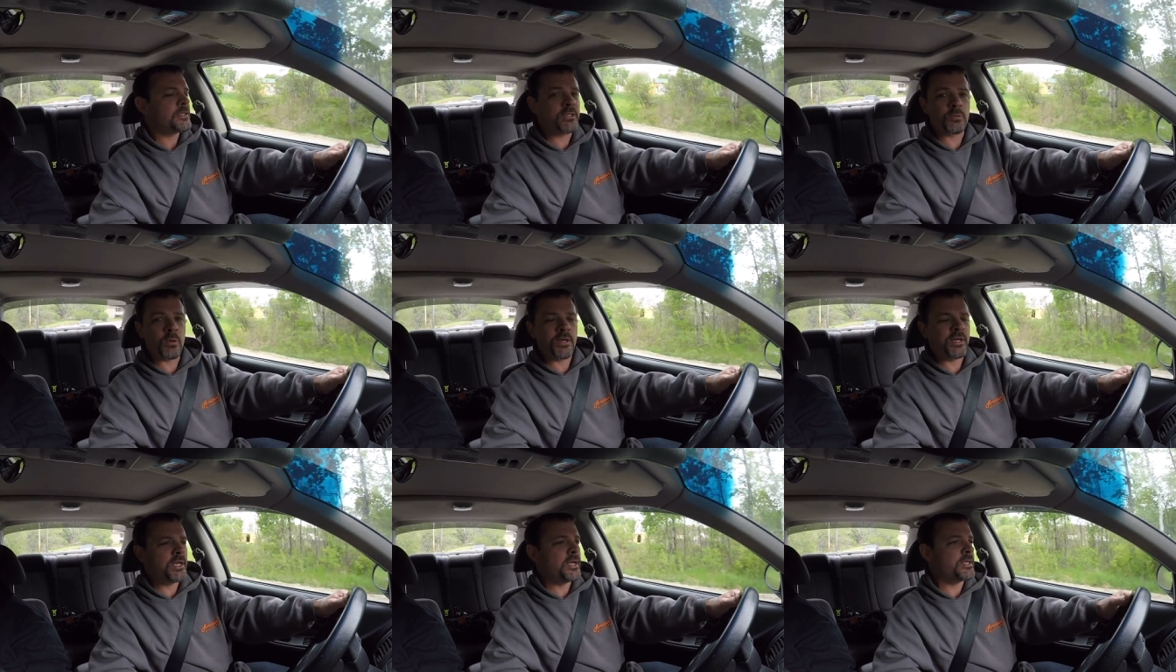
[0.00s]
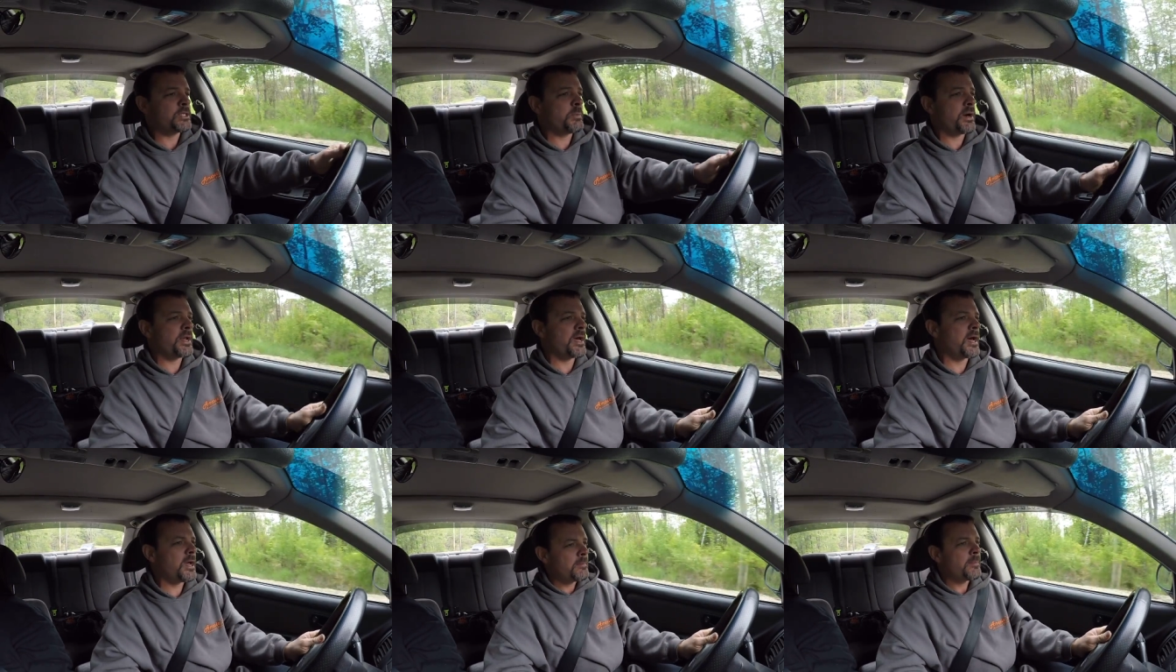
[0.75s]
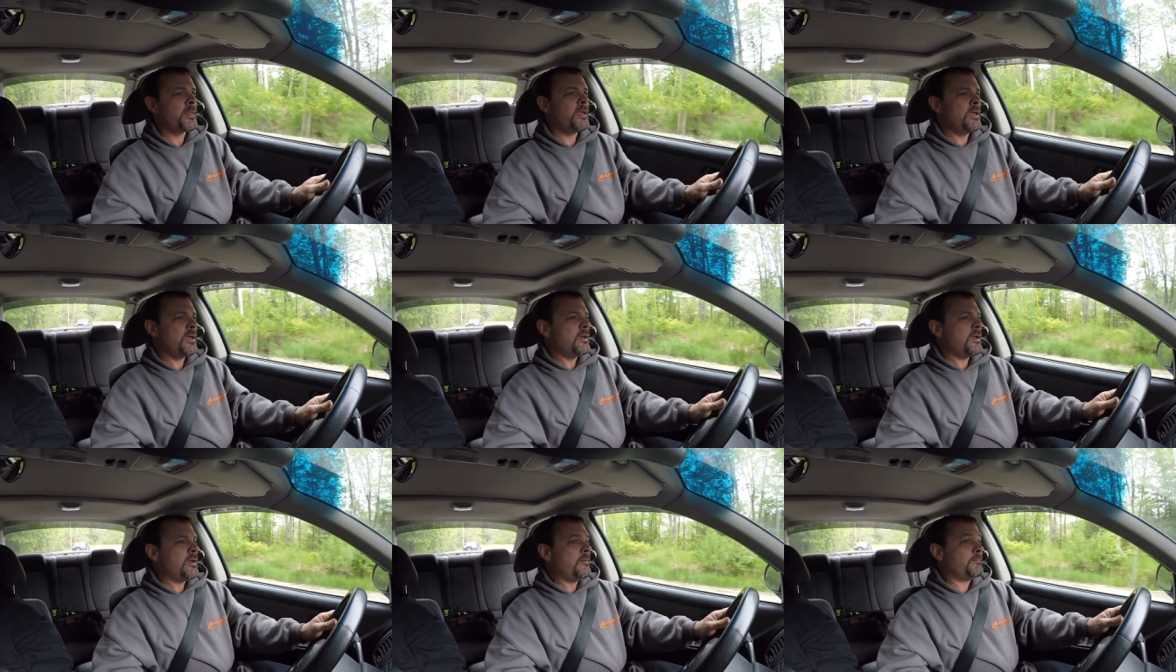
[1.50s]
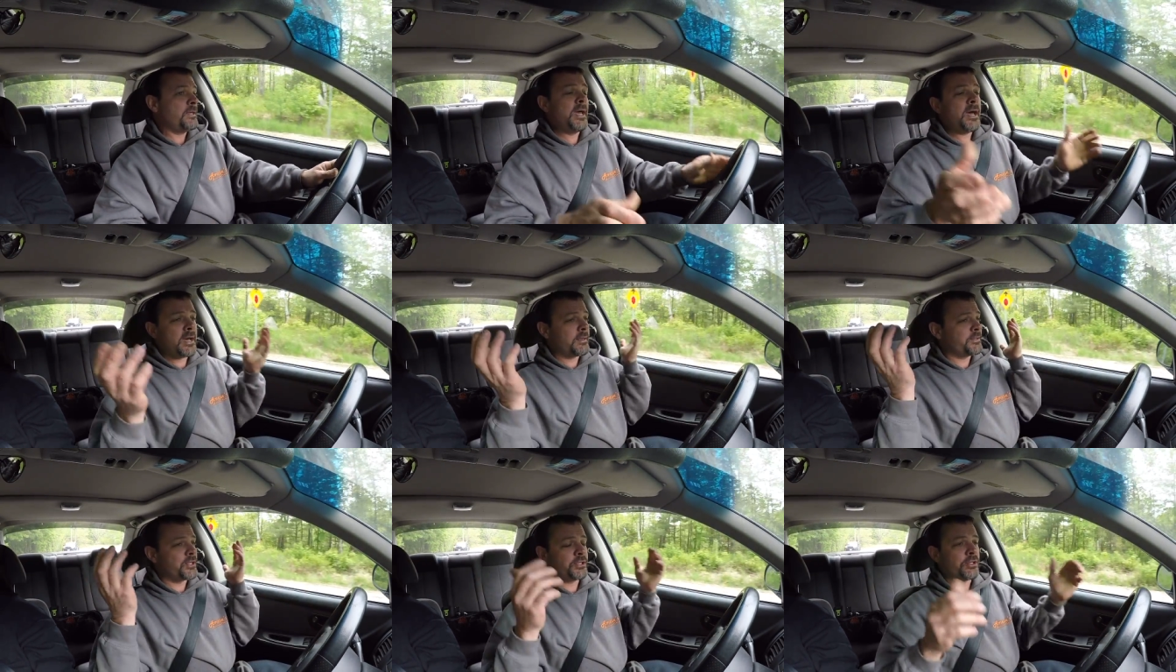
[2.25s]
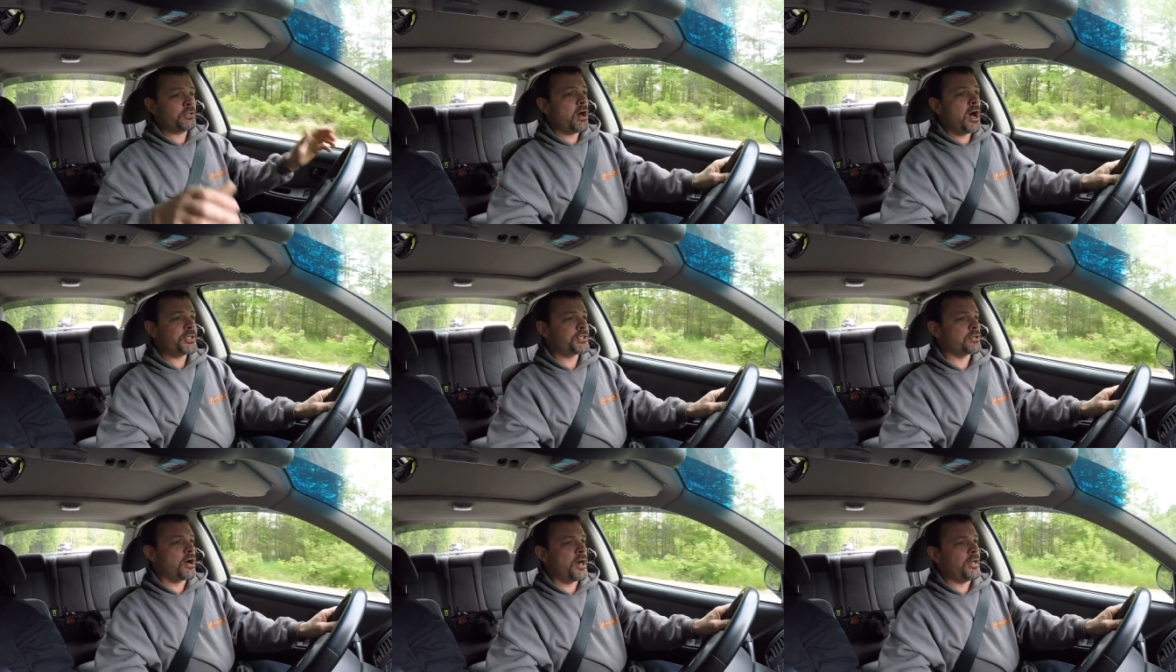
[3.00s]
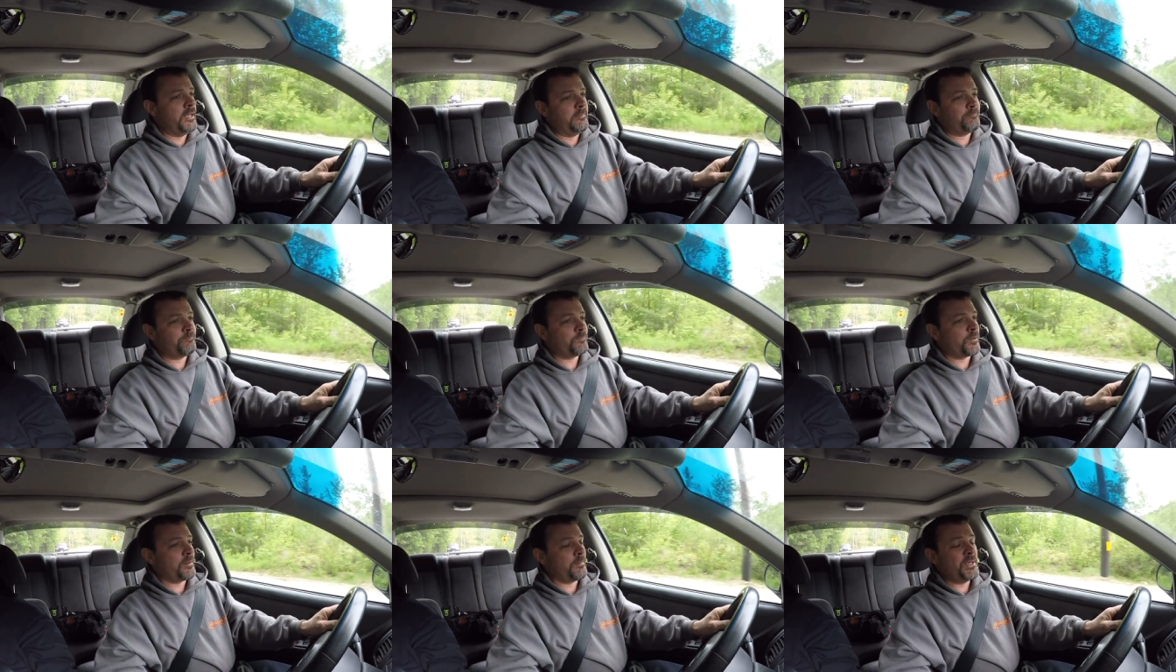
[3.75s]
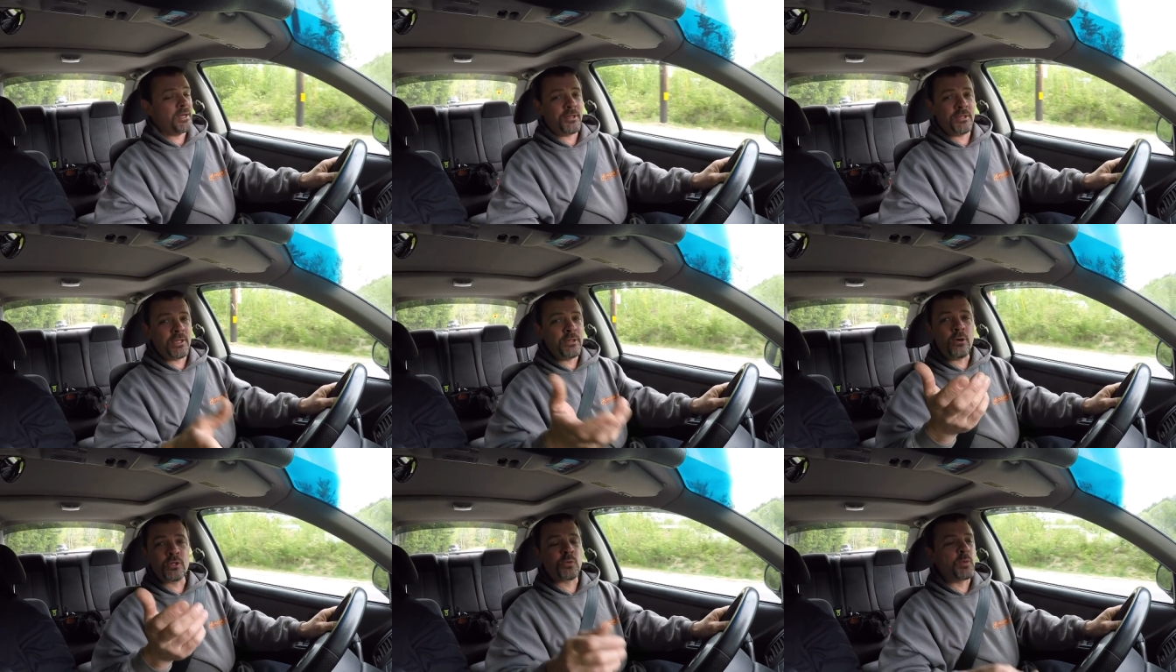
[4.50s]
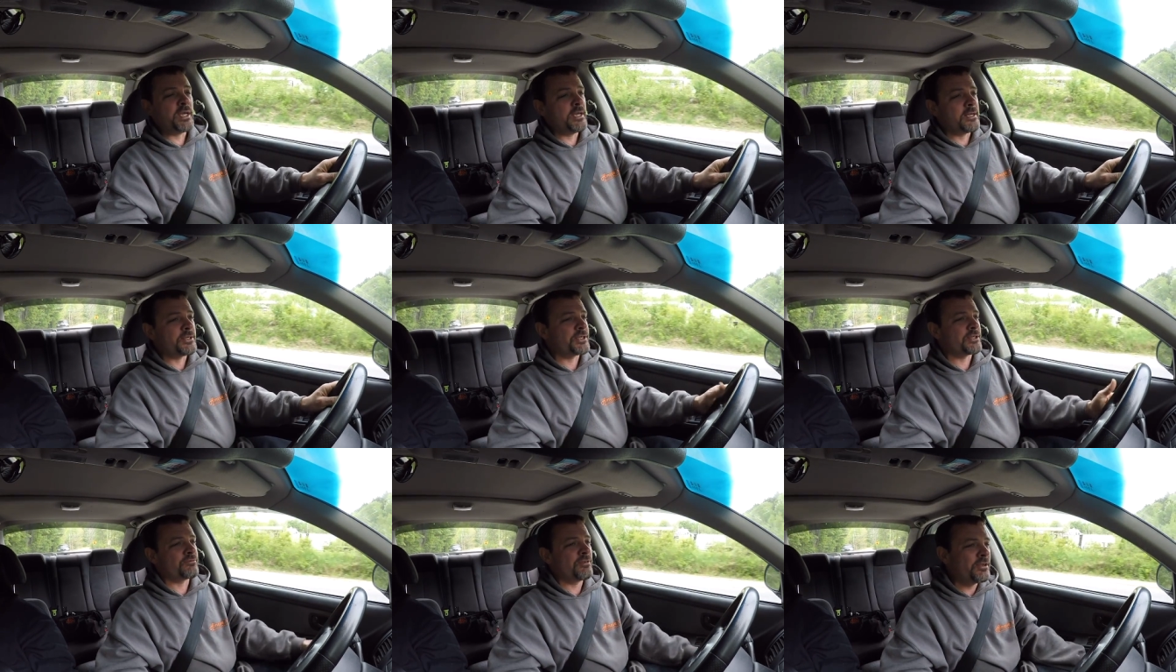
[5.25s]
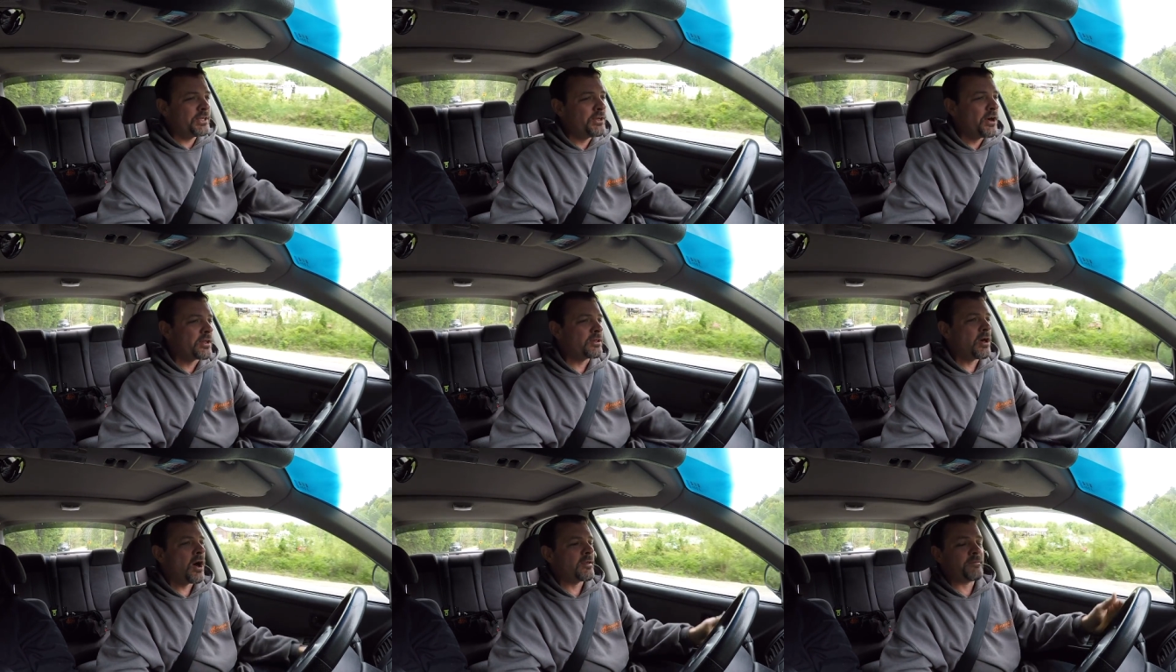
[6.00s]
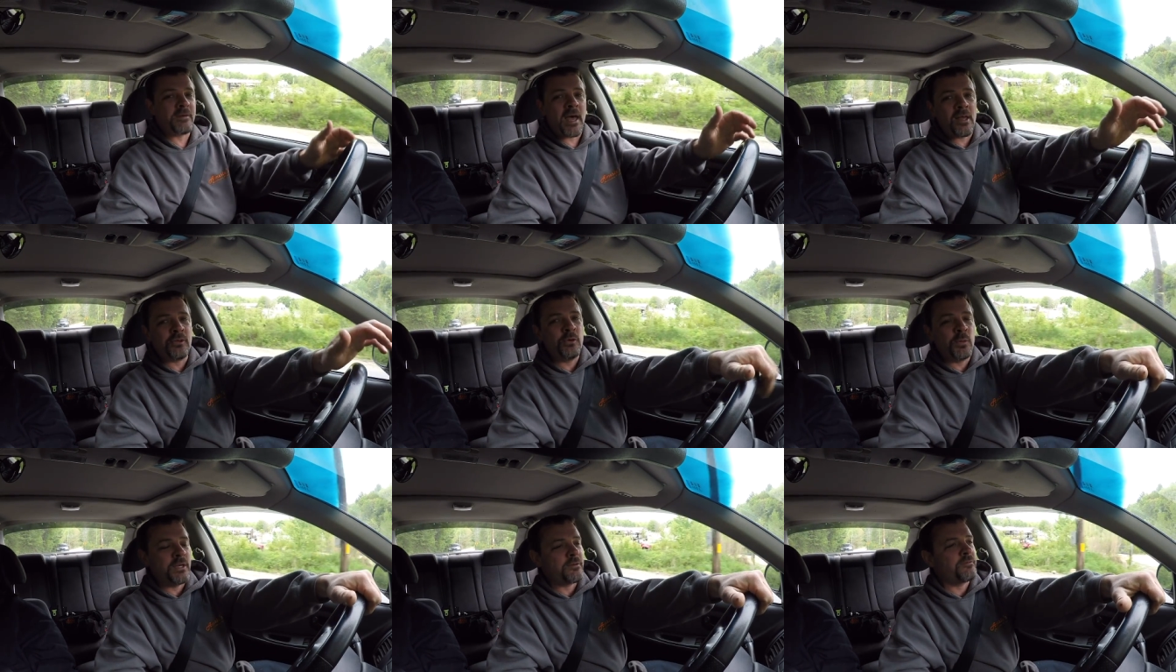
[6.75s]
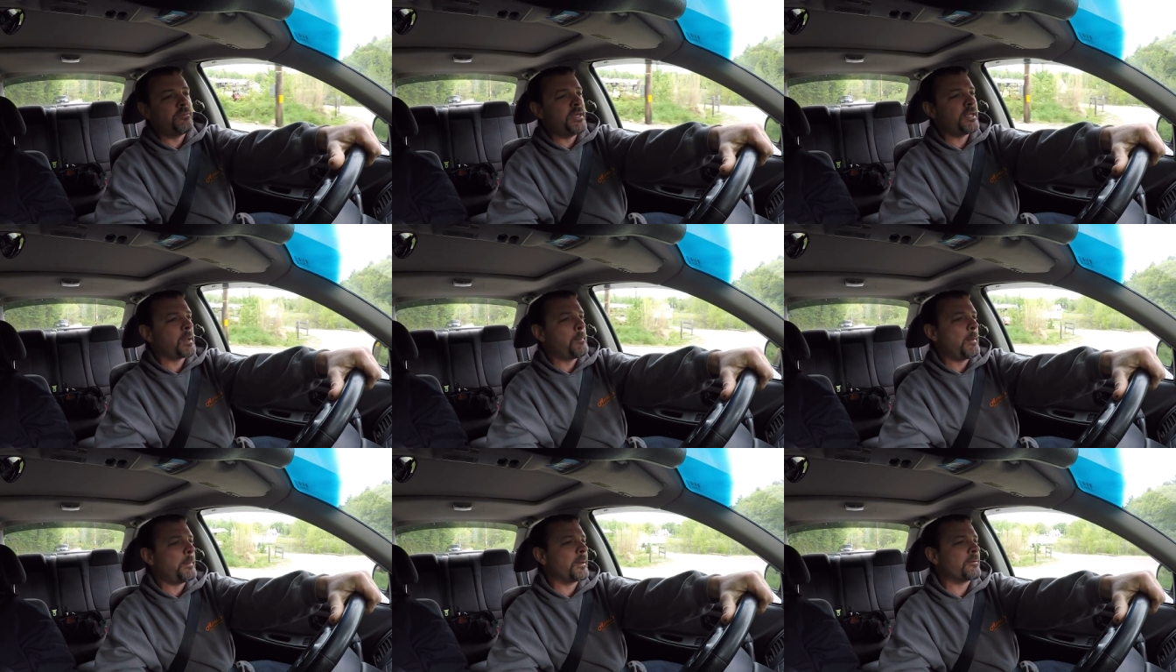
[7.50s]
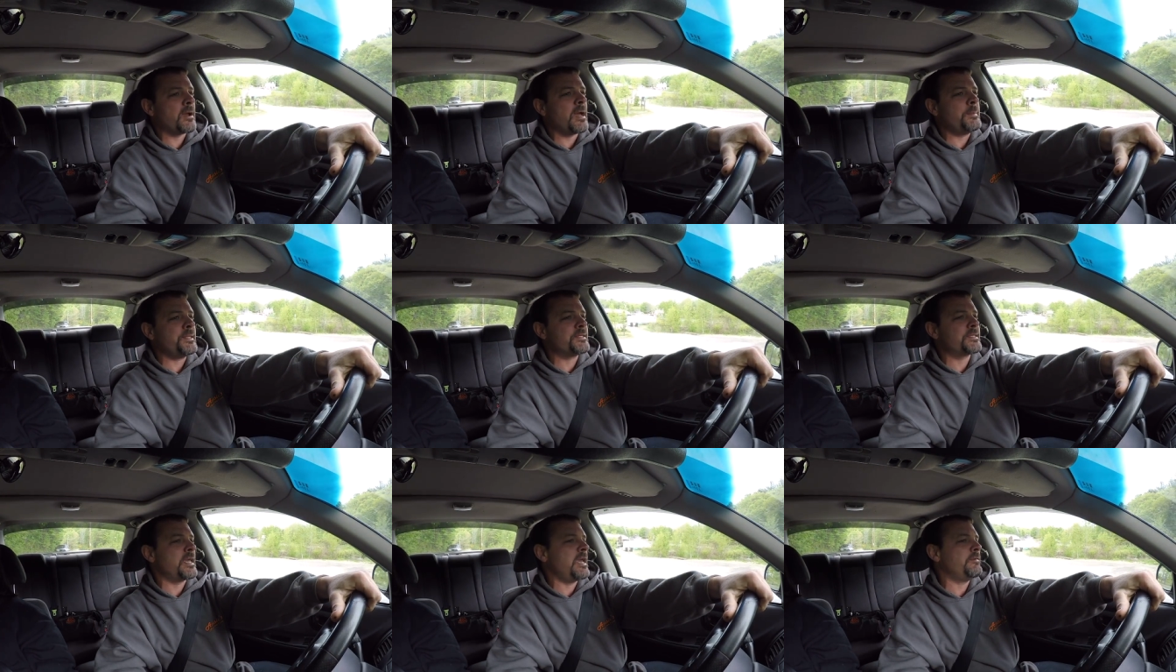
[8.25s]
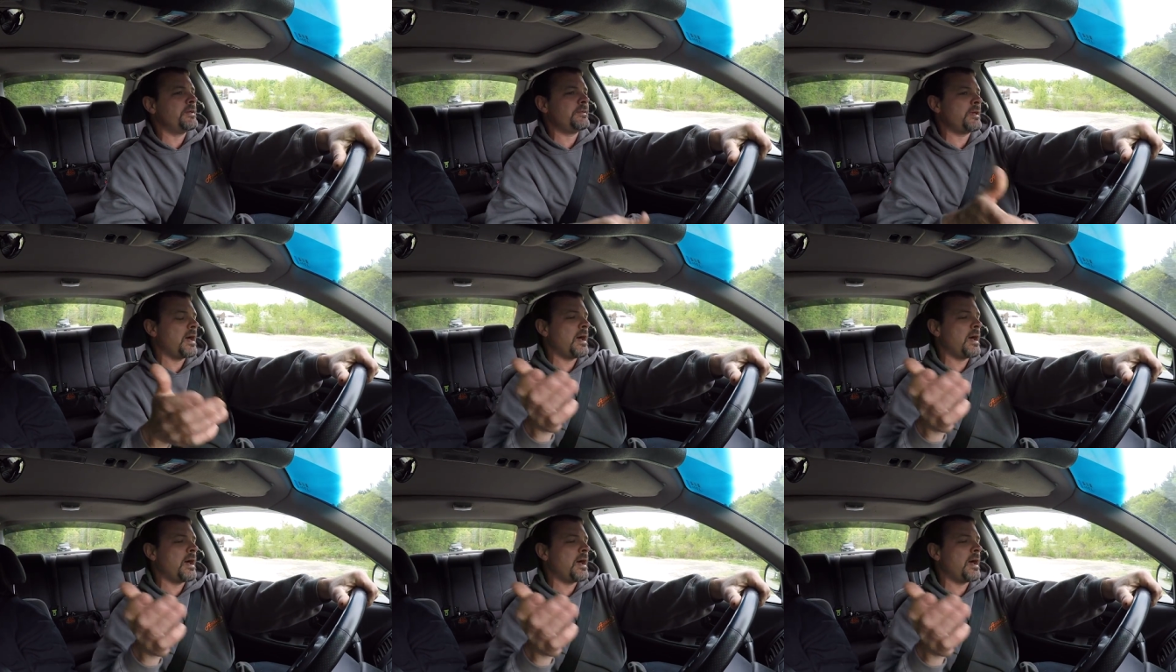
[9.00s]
It is what it is. But yeah, the lost Sonnet, I mean, other than those wheels, there's really not a lot of value in it for me to come up and grab it and save it.